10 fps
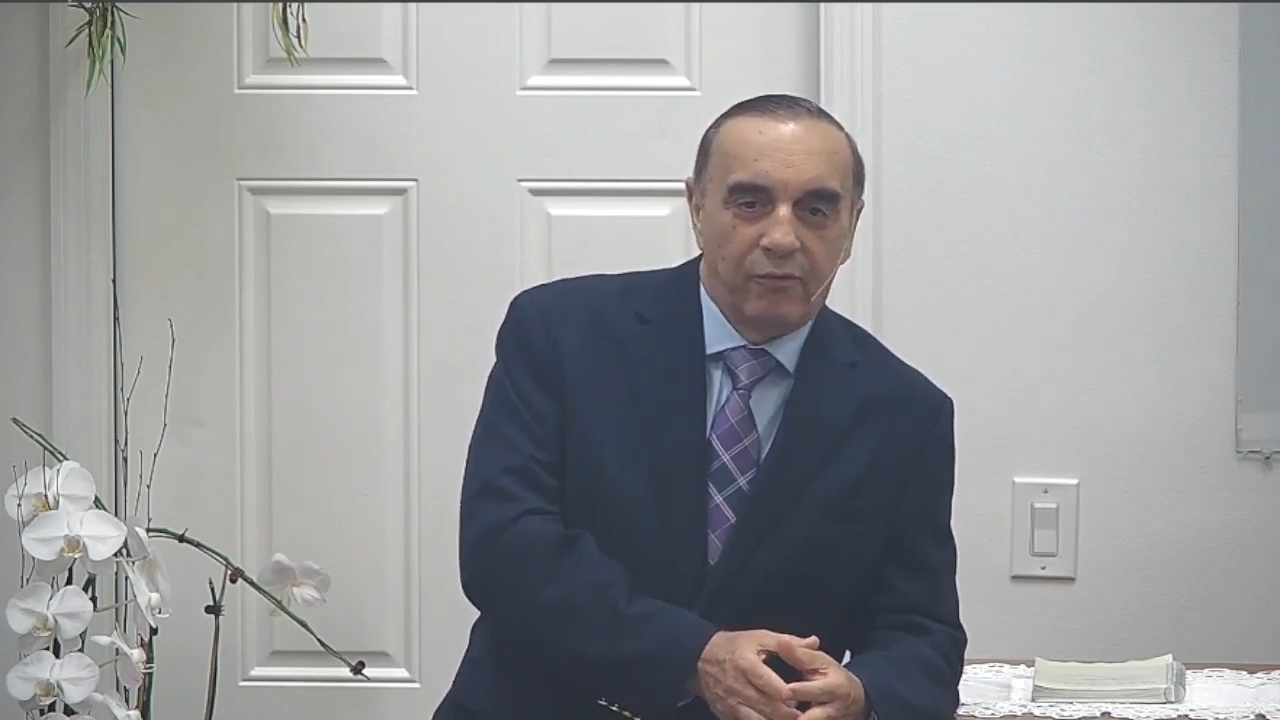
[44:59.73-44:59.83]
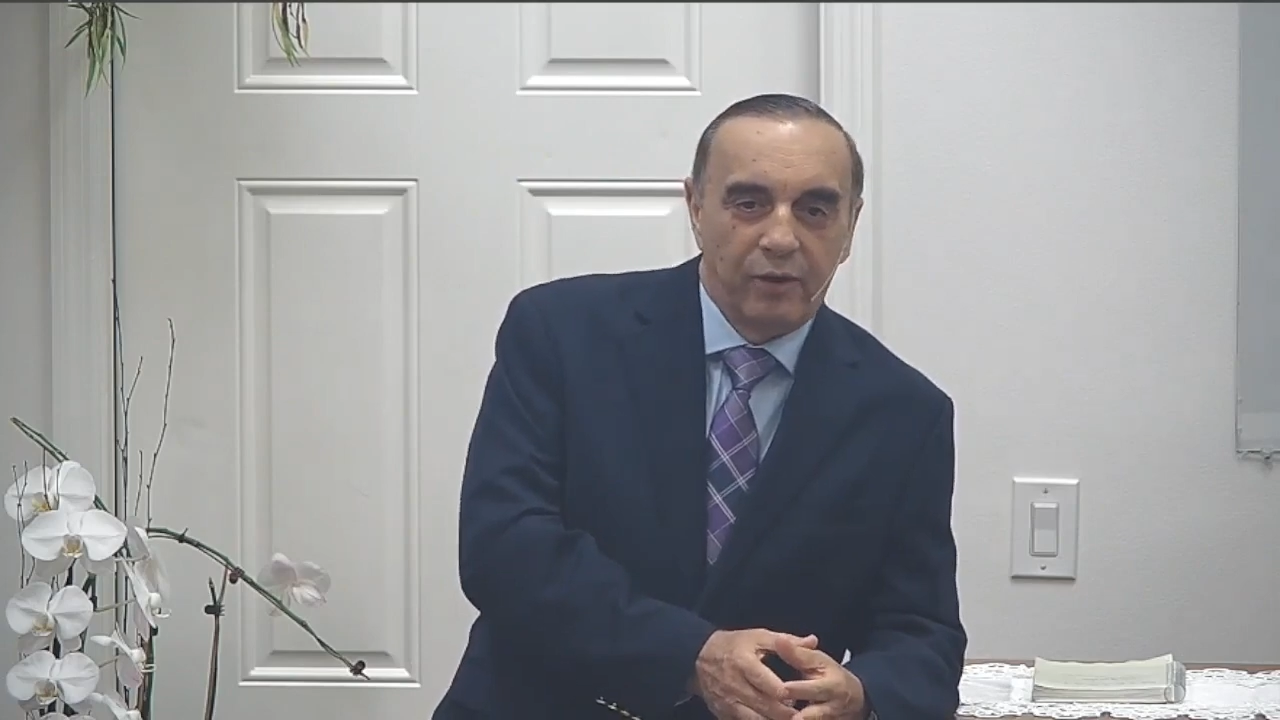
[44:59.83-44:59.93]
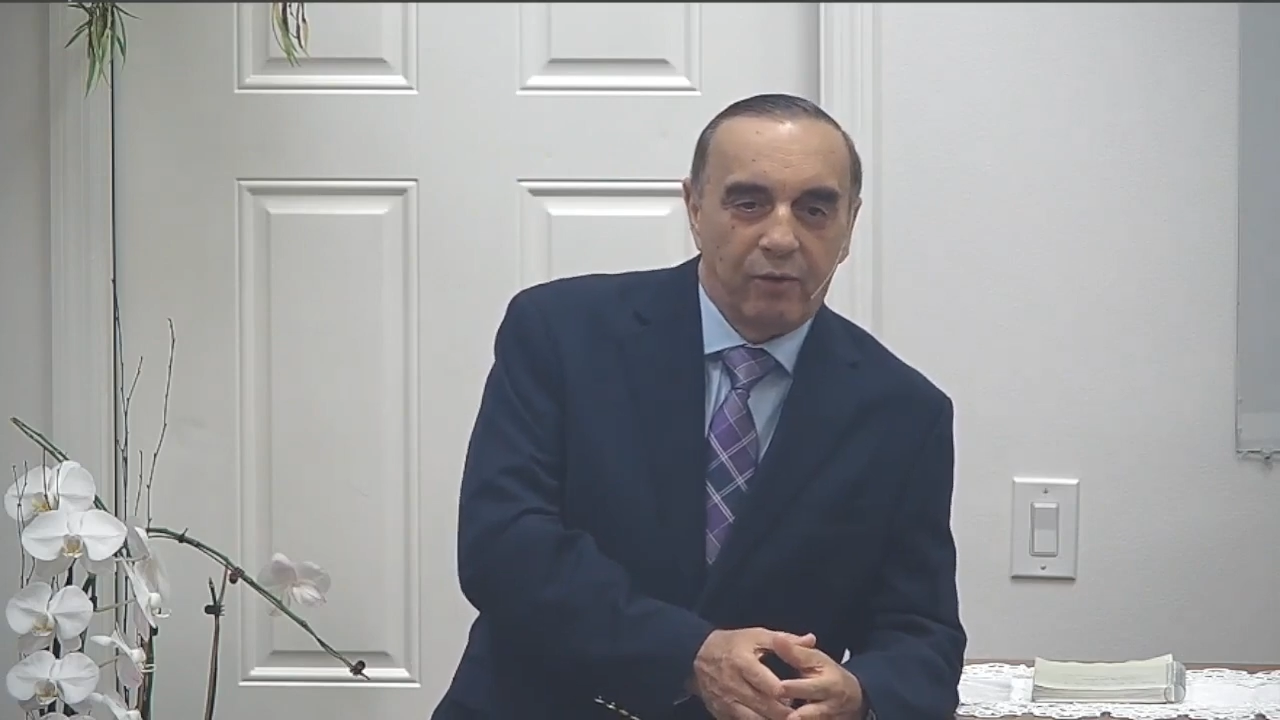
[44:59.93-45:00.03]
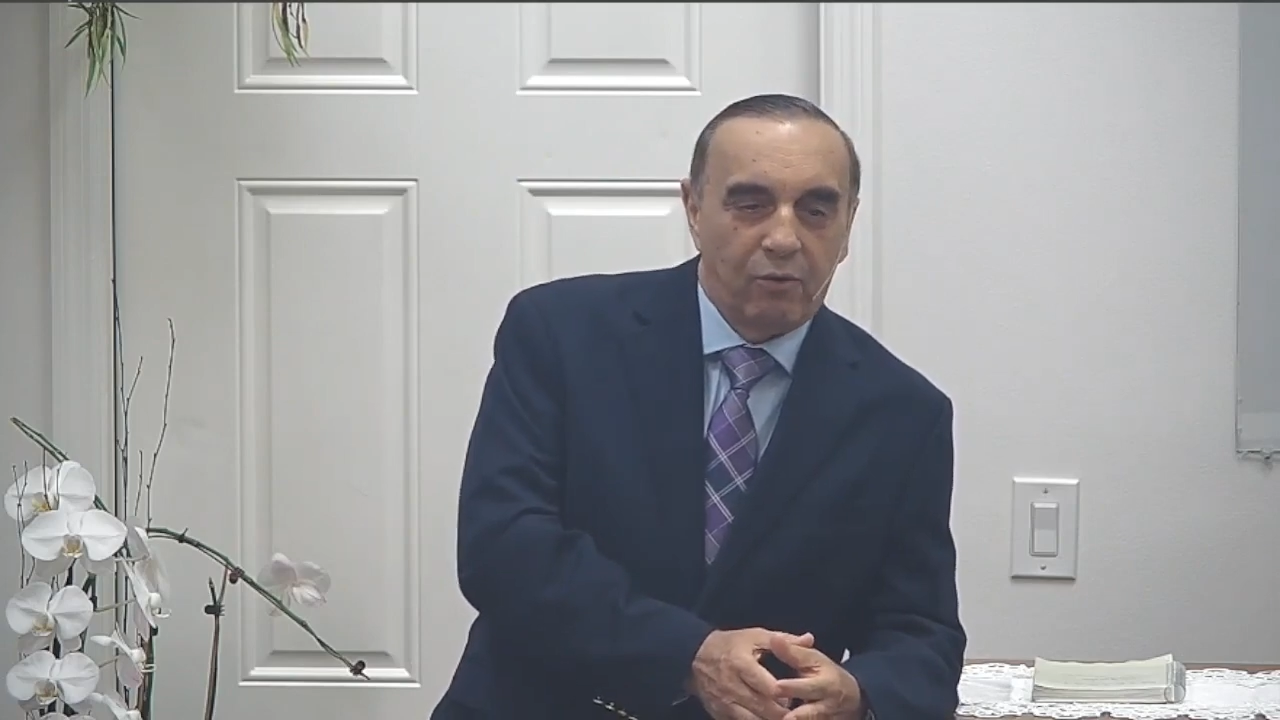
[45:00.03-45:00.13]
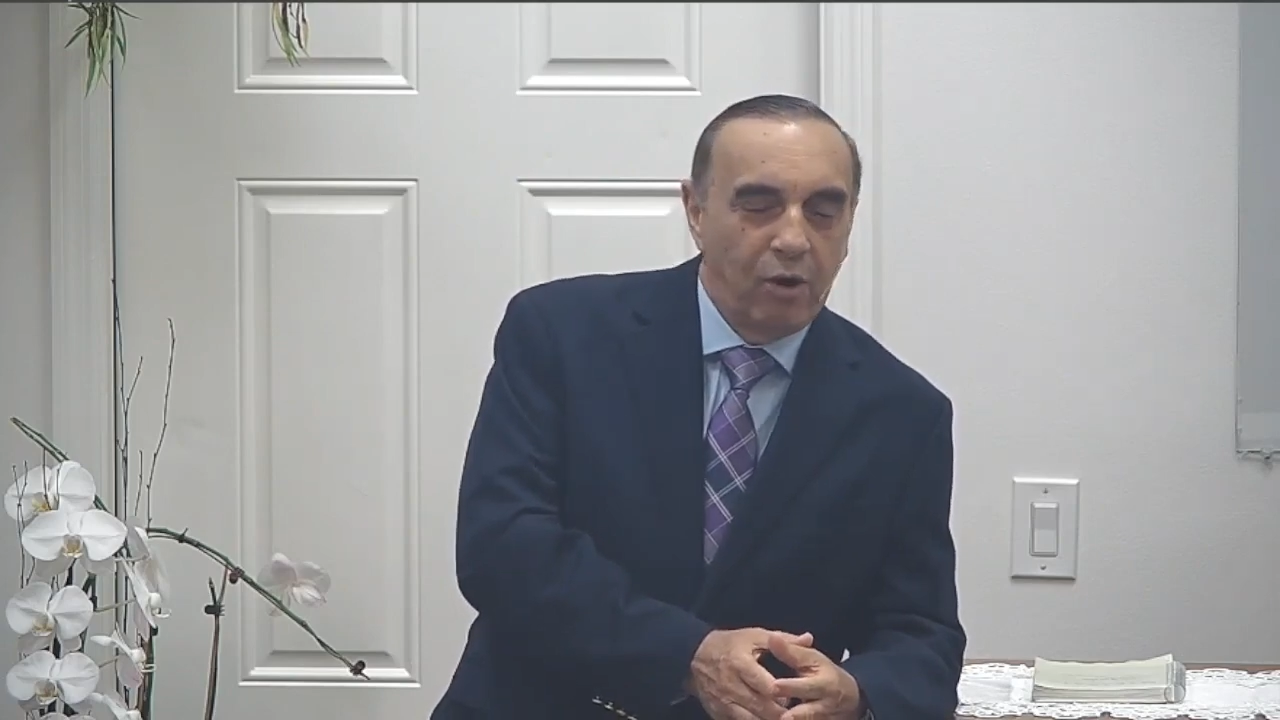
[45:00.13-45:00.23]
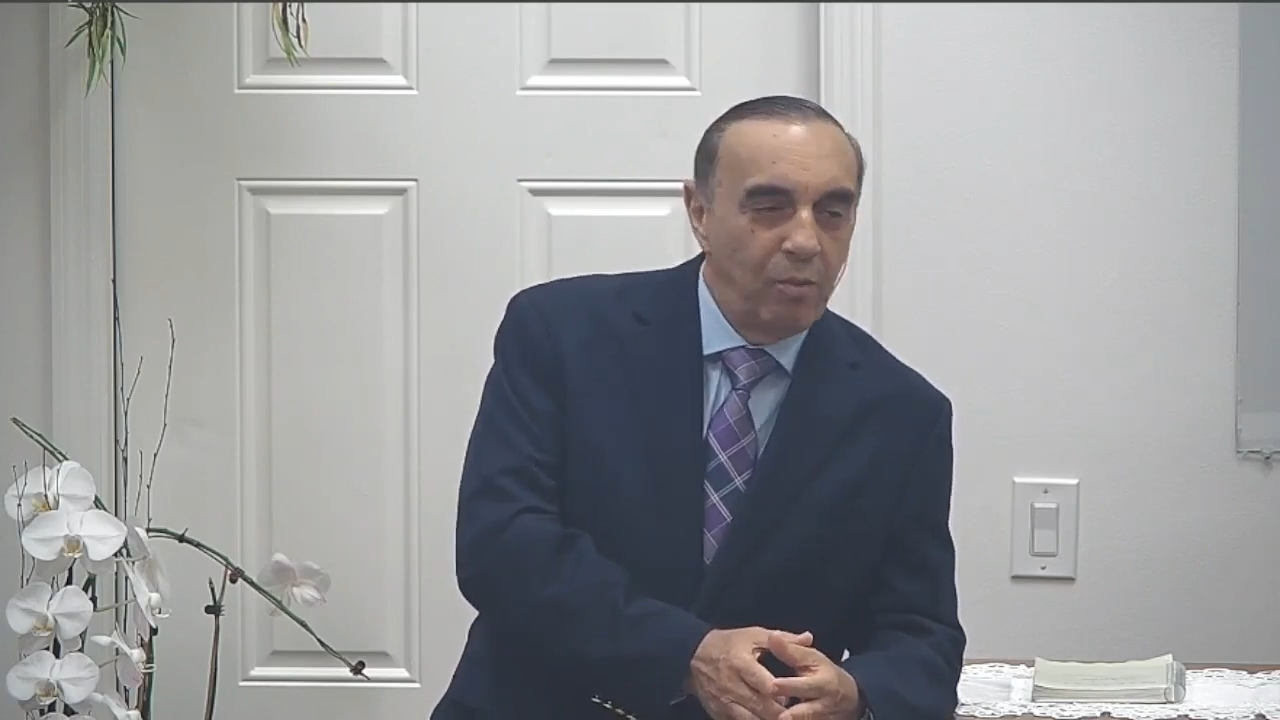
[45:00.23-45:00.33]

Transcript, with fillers: Egypt.